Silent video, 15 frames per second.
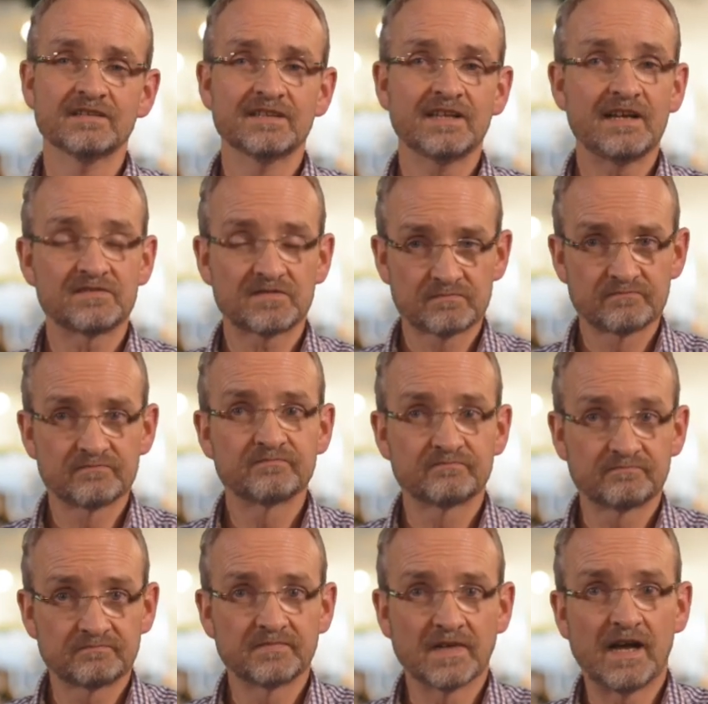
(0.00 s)
That's
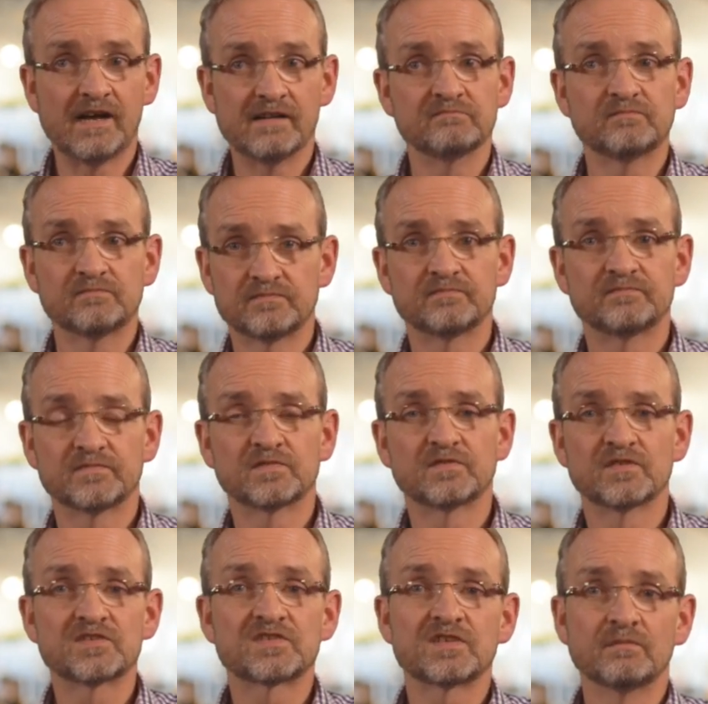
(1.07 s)
there
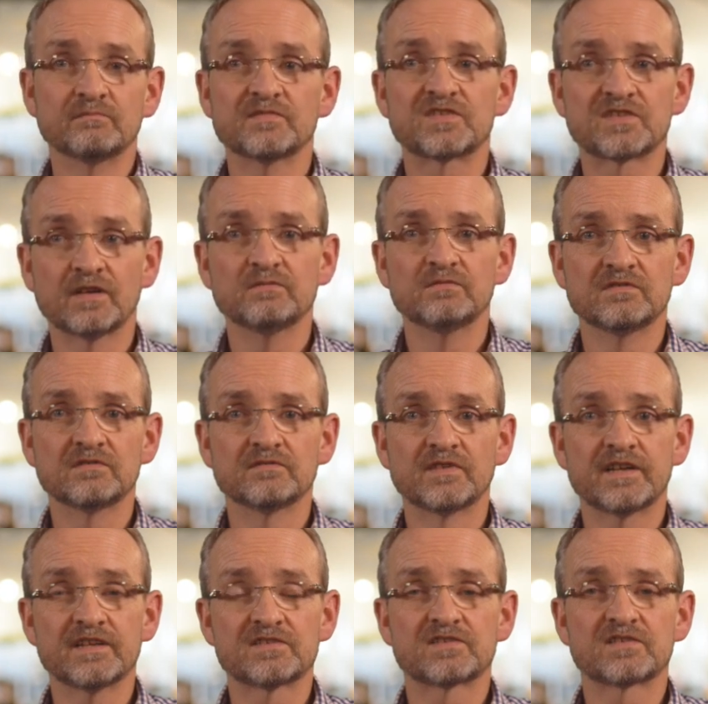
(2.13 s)

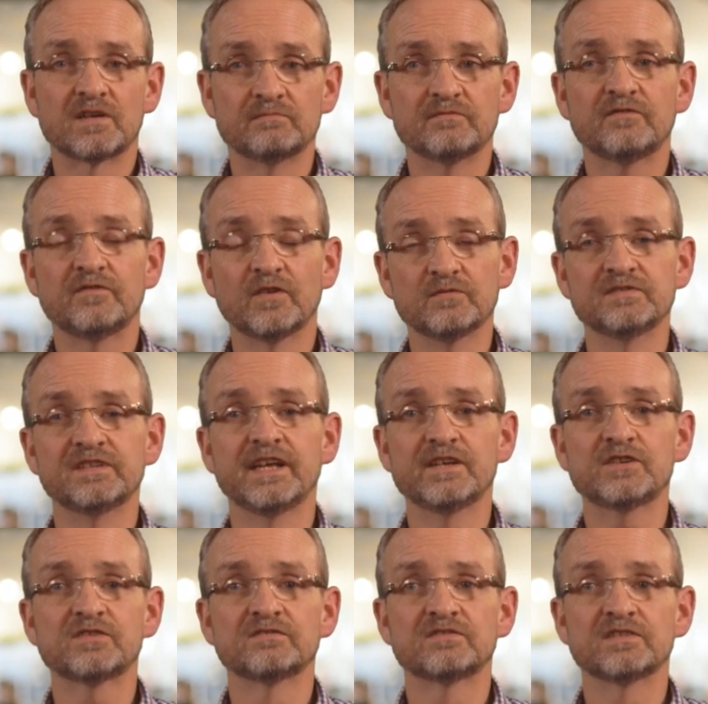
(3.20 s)
is some
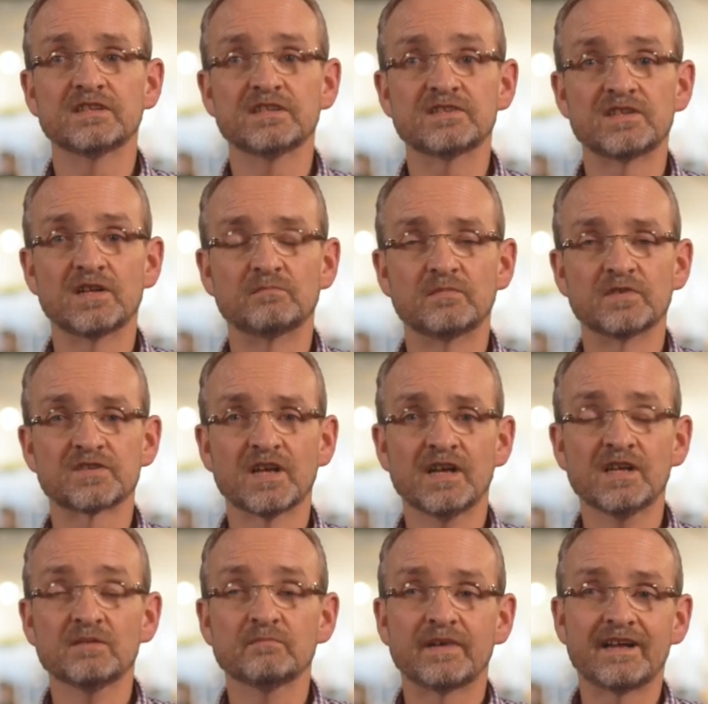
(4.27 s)
foundation to these numbers,
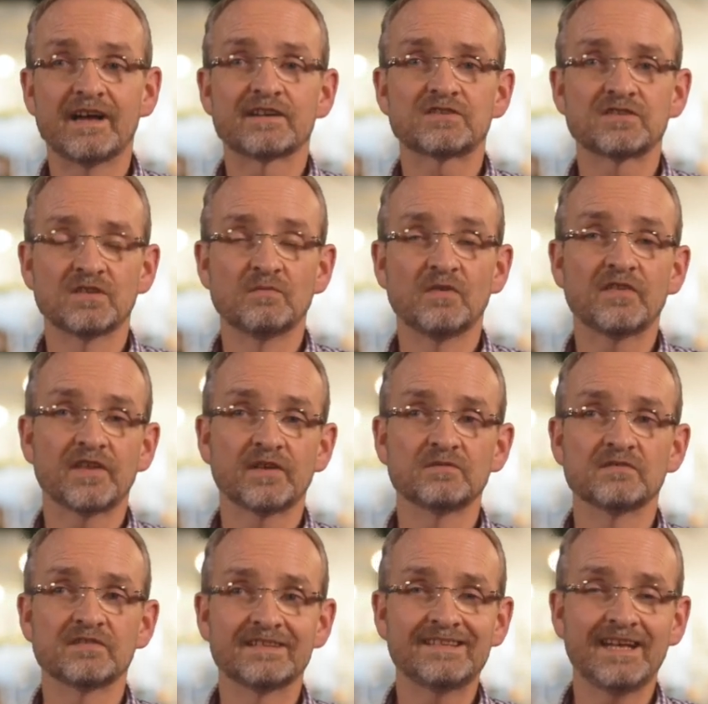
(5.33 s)
but actually
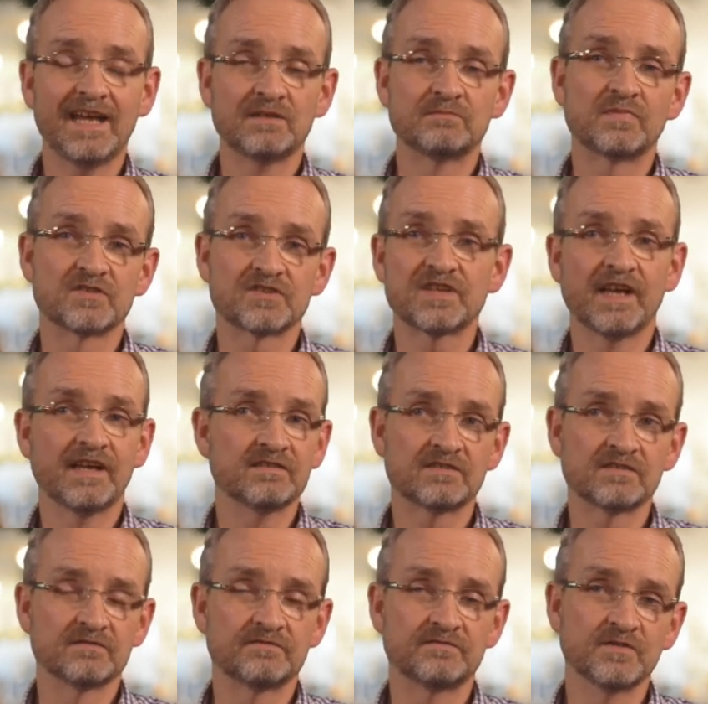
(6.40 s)
without the 10%
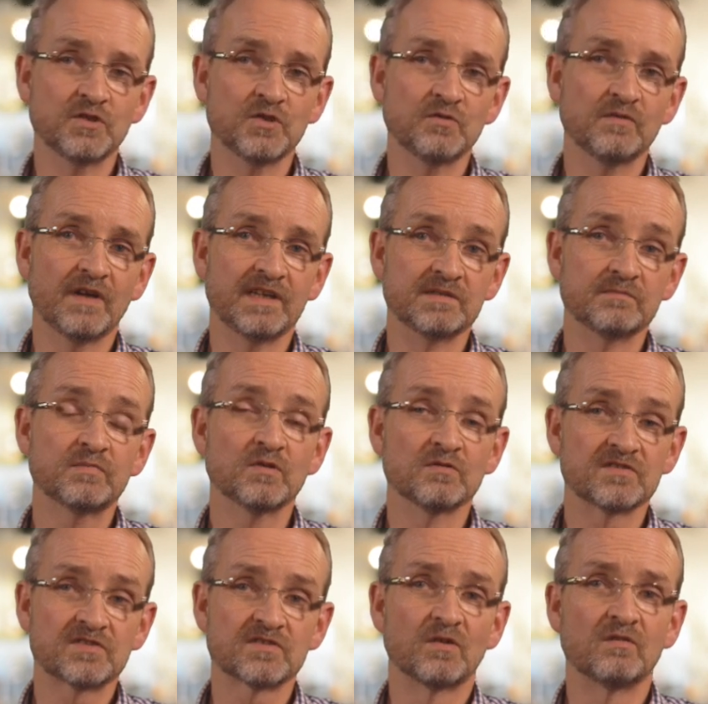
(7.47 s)
of new
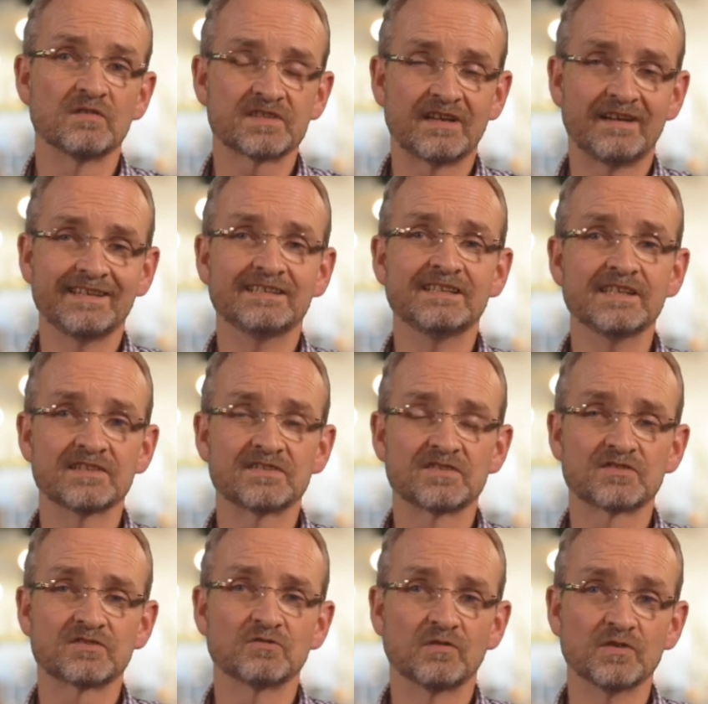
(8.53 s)
inputs, thoughts, ideas and
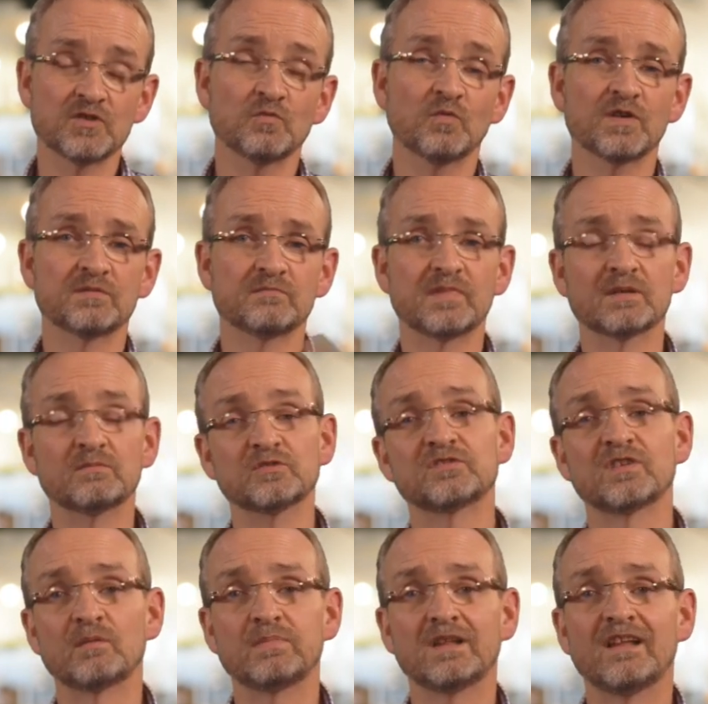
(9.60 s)
so on, you wouldn't be able
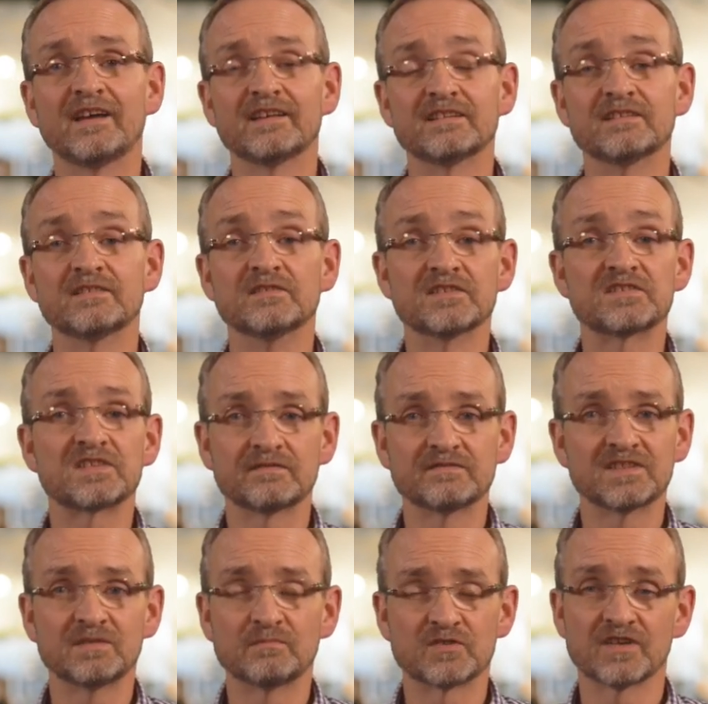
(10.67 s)
to apply that in the
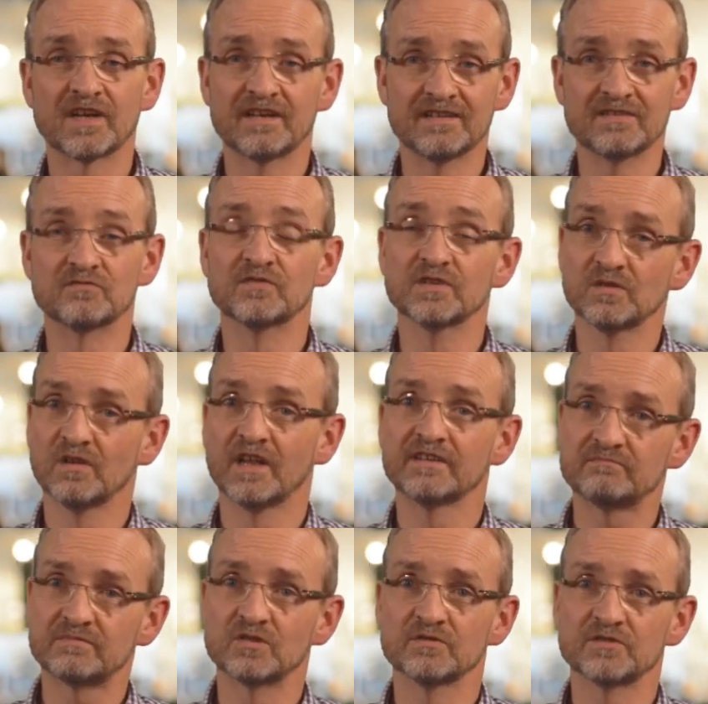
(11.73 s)
70% in the real
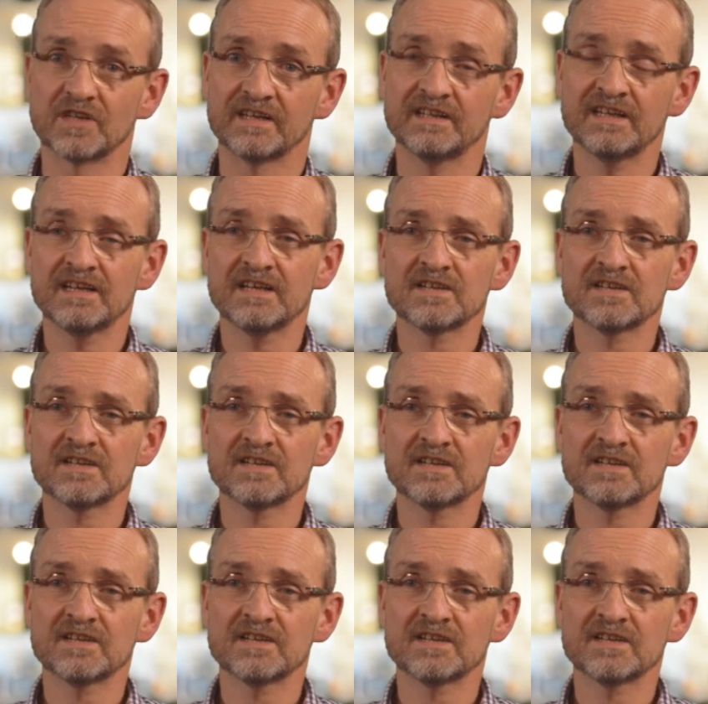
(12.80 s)
life project.